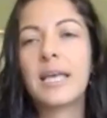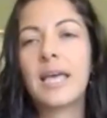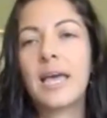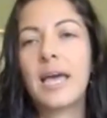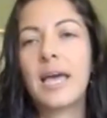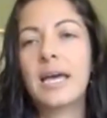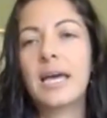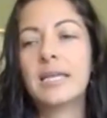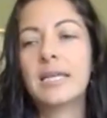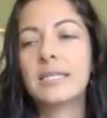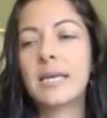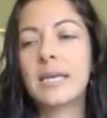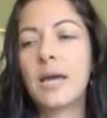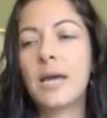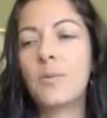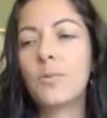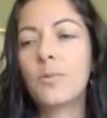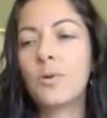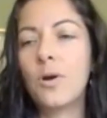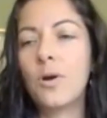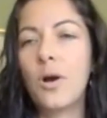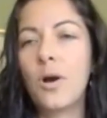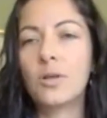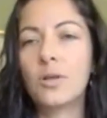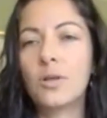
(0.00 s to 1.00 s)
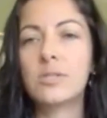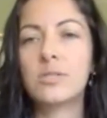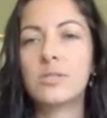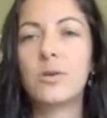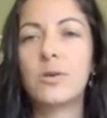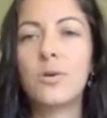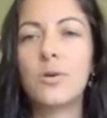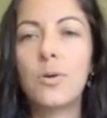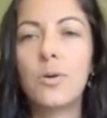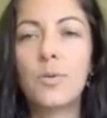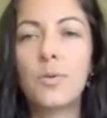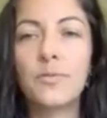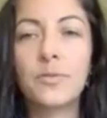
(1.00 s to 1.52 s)
And I will
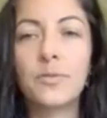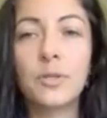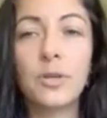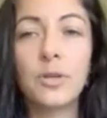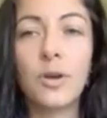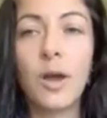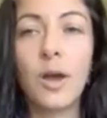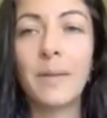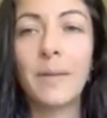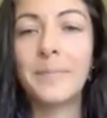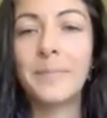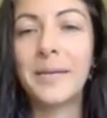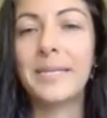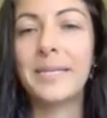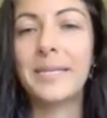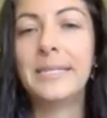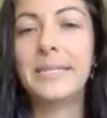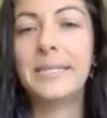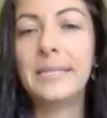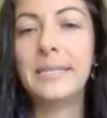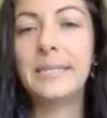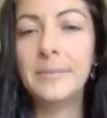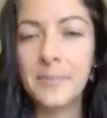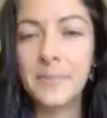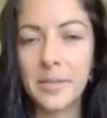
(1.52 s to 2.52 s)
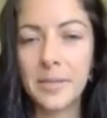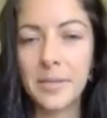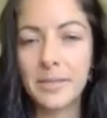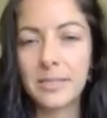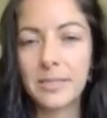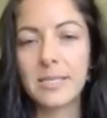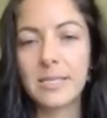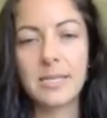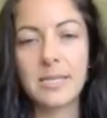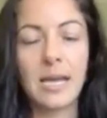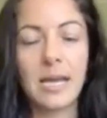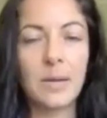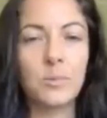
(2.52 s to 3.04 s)
also, hopefully you're on my email
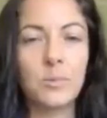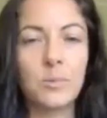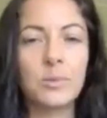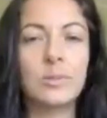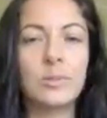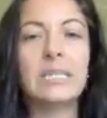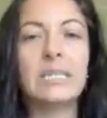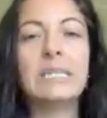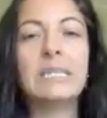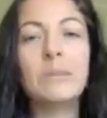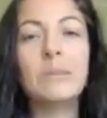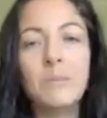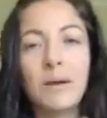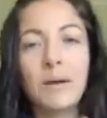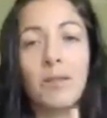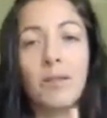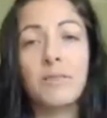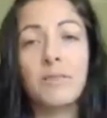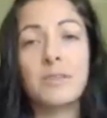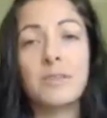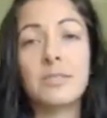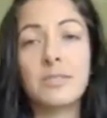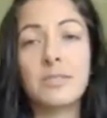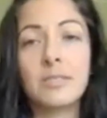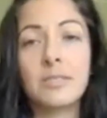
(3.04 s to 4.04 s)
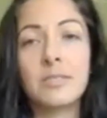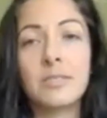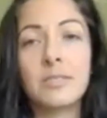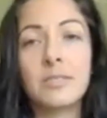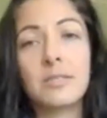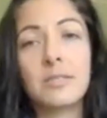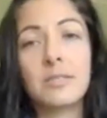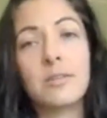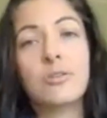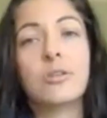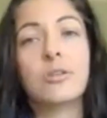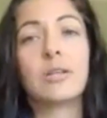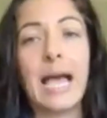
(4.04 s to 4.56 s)
list, I will email these
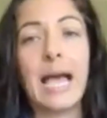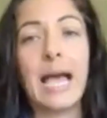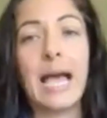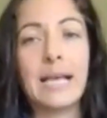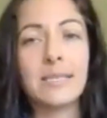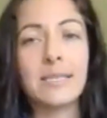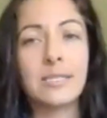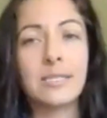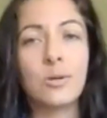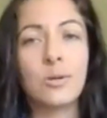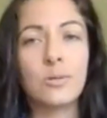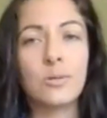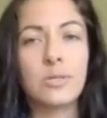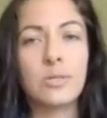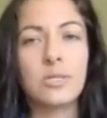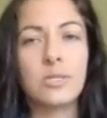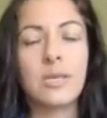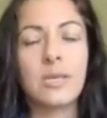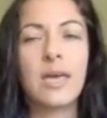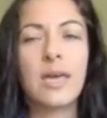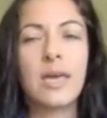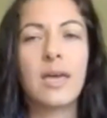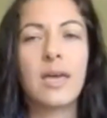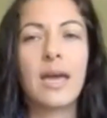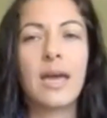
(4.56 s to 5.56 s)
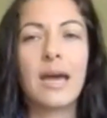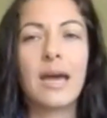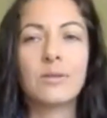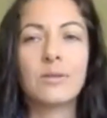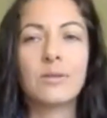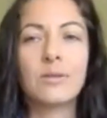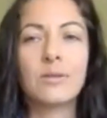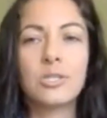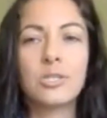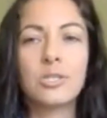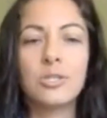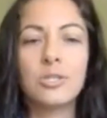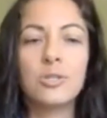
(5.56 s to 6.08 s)
class notes
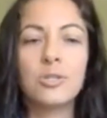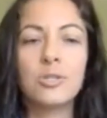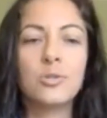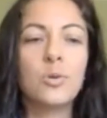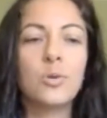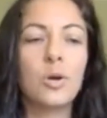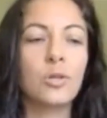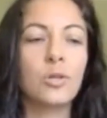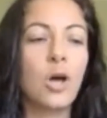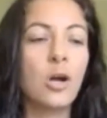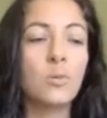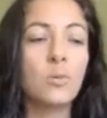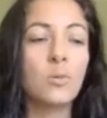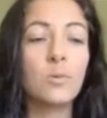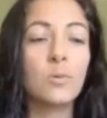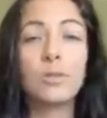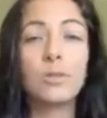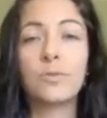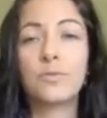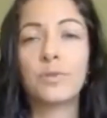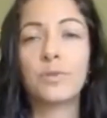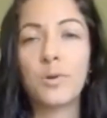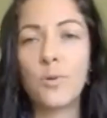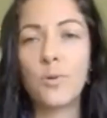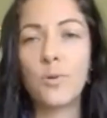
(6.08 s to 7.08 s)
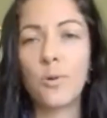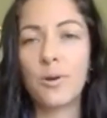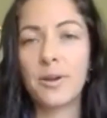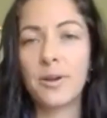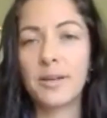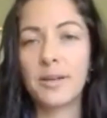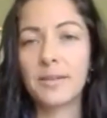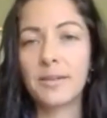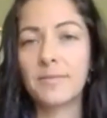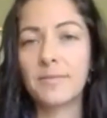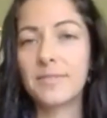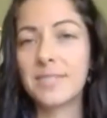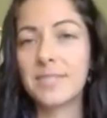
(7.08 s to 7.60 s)
out to you along with the
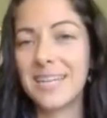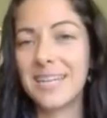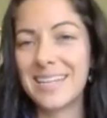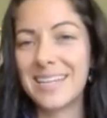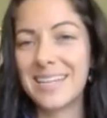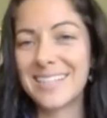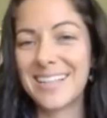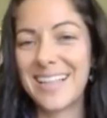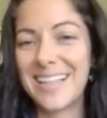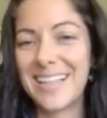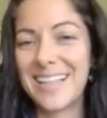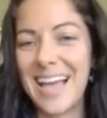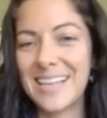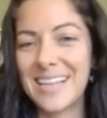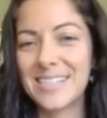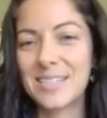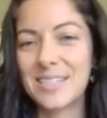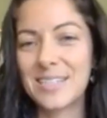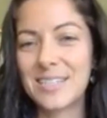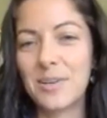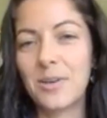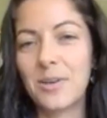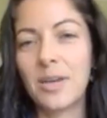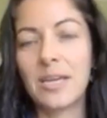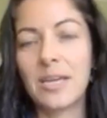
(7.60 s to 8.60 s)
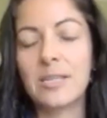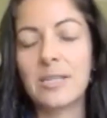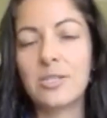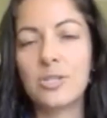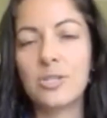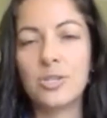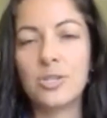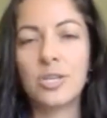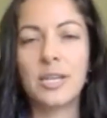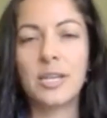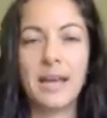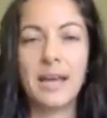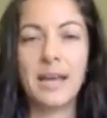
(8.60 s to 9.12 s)
recording of today's class. Okay, so you
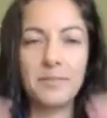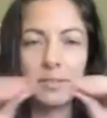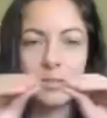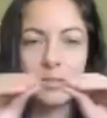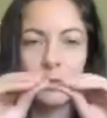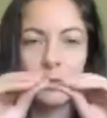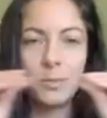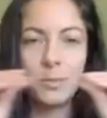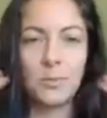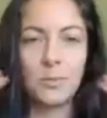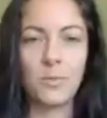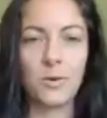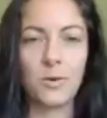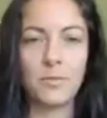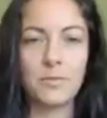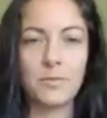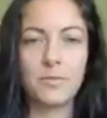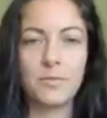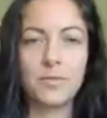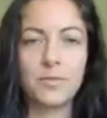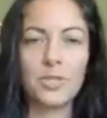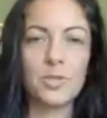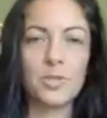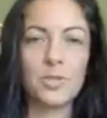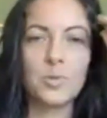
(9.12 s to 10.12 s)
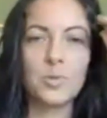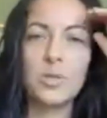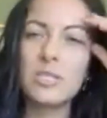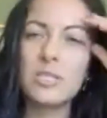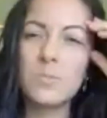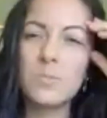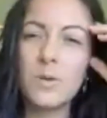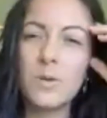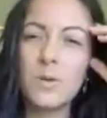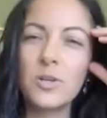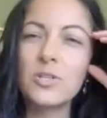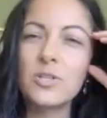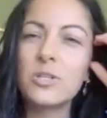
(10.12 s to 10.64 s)
can have a little bit more of a visual,
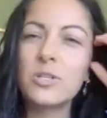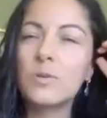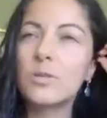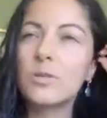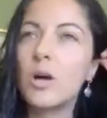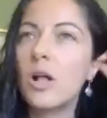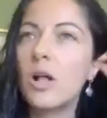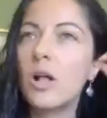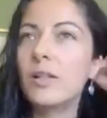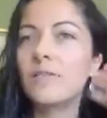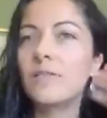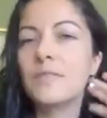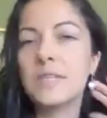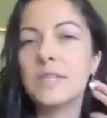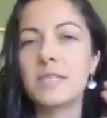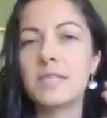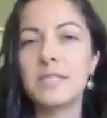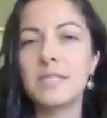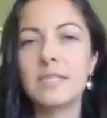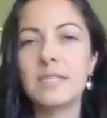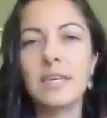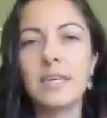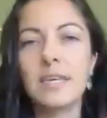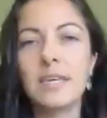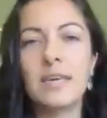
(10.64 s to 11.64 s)
especially with all of these